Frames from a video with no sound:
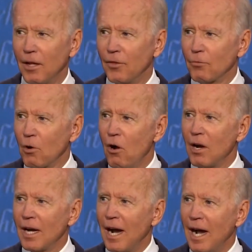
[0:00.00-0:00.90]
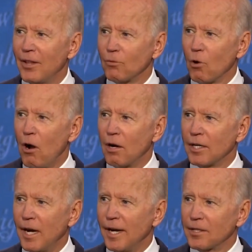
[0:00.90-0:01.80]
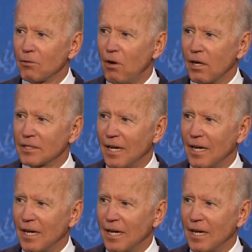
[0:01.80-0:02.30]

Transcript: the wrong guy, the wrong night at the wrong time.